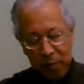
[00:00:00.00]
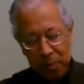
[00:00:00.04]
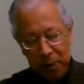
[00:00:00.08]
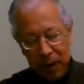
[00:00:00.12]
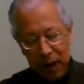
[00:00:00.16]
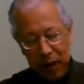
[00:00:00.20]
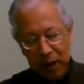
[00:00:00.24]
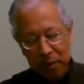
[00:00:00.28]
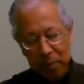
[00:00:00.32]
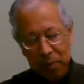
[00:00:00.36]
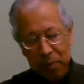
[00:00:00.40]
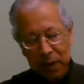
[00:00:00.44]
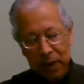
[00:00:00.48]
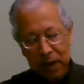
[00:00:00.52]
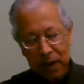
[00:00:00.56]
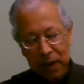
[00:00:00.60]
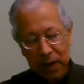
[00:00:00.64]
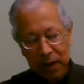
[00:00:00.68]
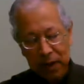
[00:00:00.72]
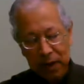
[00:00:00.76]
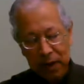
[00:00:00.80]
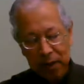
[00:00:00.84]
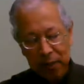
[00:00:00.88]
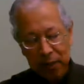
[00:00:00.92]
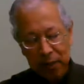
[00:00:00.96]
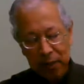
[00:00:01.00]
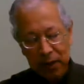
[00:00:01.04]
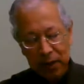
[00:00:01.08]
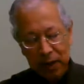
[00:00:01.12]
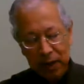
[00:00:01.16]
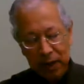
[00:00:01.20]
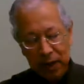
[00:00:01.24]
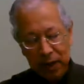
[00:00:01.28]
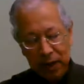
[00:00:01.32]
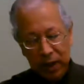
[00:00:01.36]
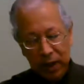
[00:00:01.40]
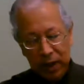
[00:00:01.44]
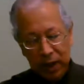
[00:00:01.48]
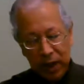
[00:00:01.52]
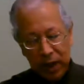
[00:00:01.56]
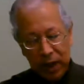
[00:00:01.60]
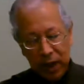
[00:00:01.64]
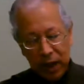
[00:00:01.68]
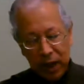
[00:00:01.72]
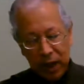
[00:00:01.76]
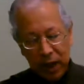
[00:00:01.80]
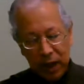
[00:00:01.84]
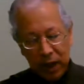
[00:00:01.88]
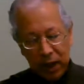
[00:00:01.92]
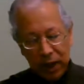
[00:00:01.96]
might be
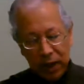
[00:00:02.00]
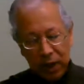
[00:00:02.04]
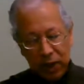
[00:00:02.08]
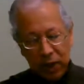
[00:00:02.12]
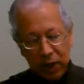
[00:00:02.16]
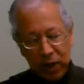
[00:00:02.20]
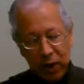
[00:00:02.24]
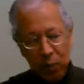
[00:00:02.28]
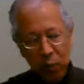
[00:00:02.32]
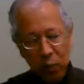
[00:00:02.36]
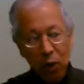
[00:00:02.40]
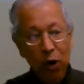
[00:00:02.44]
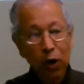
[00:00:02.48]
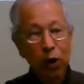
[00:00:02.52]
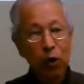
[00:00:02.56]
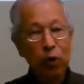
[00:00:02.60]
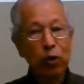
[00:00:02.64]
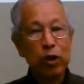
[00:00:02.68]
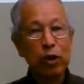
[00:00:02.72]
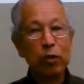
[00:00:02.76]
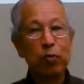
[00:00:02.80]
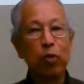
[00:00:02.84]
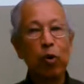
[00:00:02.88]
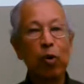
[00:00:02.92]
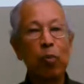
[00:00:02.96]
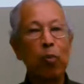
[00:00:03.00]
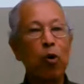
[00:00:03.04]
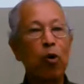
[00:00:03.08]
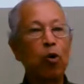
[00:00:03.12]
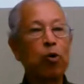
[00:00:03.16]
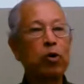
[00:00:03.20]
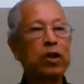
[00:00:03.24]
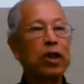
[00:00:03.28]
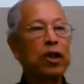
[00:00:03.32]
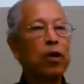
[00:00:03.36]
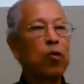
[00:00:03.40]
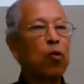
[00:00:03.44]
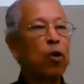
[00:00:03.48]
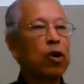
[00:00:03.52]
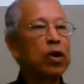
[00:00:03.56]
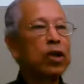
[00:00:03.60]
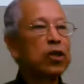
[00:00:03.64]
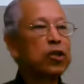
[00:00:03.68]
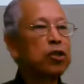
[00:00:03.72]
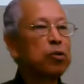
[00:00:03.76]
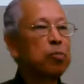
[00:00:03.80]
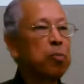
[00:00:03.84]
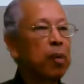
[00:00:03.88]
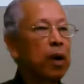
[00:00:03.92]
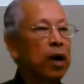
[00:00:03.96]
someone who is promoting what
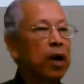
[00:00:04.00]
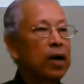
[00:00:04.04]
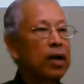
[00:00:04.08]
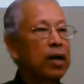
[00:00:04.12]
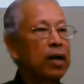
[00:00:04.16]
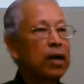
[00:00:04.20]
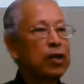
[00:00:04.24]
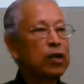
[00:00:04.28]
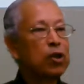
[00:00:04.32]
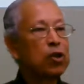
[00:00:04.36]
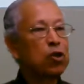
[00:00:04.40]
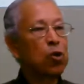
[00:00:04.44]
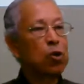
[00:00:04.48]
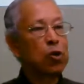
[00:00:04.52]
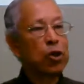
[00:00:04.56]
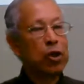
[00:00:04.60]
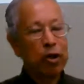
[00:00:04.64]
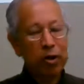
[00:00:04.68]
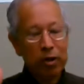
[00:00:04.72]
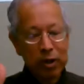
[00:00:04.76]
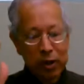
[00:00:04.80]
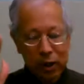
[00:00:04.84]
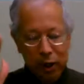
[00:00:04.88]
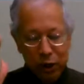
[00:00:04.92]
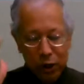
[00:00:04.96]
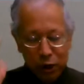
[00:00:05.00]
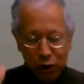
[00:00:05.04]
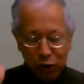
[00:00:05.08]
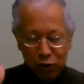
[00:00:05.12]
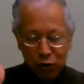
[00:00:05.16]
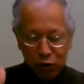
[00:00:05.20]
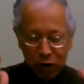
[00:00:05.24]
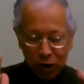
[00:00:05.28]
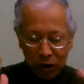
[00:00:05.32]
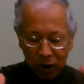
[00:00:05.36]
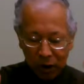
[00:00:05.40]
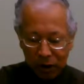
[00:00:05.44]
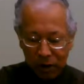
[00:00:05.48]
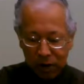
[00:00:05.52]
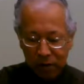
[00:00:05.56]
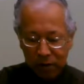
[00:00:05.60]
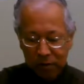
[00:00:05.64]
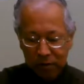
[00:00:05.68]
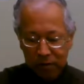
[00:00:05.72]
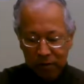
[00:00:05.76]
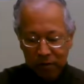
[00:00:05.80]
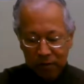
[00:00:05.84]
is bad, and so there's a struggle.